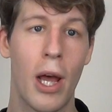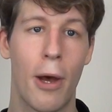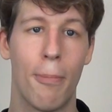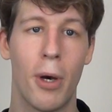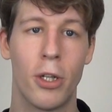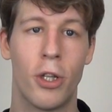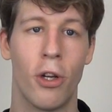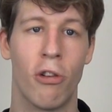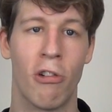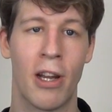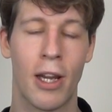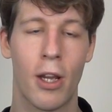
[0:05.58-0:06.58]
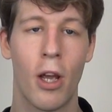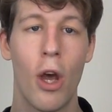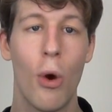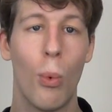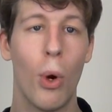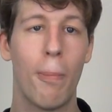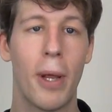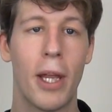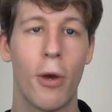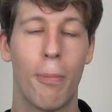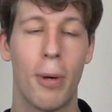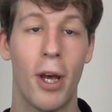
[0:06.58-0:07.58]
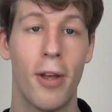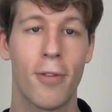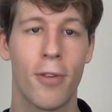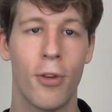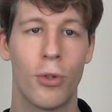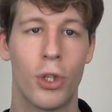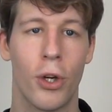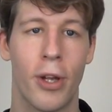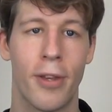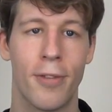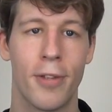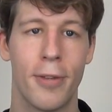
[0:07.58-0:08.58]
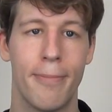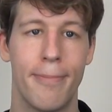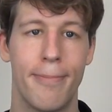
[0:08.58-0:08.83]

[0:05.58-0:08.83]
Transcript: how much you drink will be your personal choice.